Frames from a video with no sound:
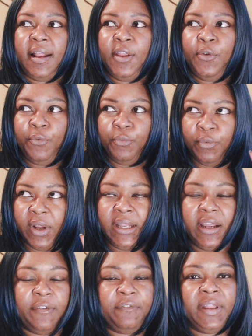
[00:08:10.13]
you
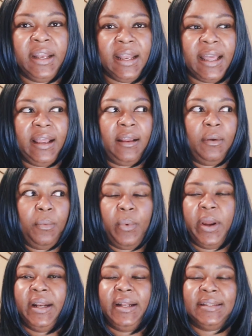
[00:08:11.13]
really are feeling like,
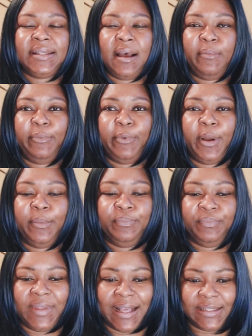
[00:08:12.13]
where did this come from?
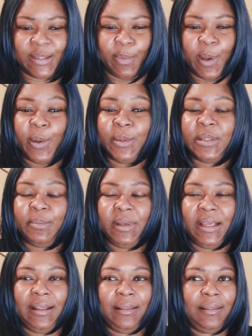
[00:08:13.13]
That's supposed to
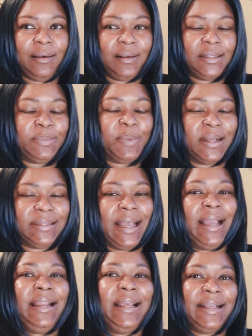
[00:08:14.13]
be the
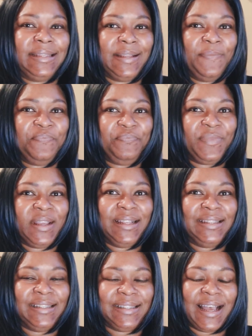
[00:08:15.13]
spontaneous
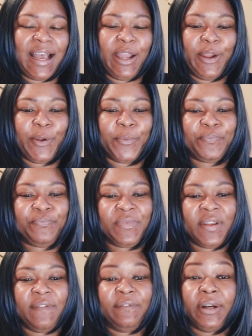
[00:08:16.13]
desire
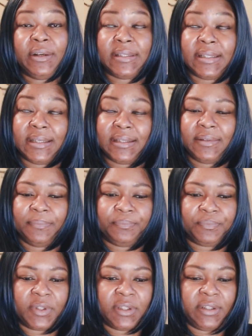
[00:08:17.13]
versus
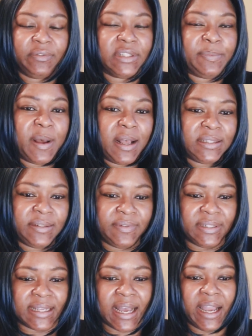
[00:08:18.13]
the responsive
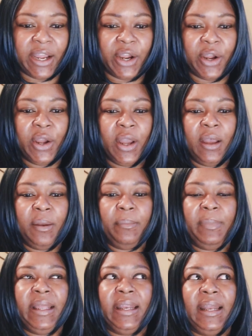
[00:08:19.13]
desire,
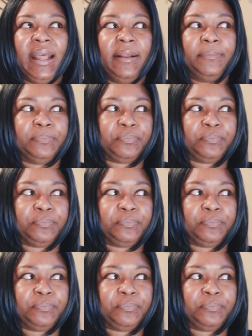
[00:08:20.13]
meaning that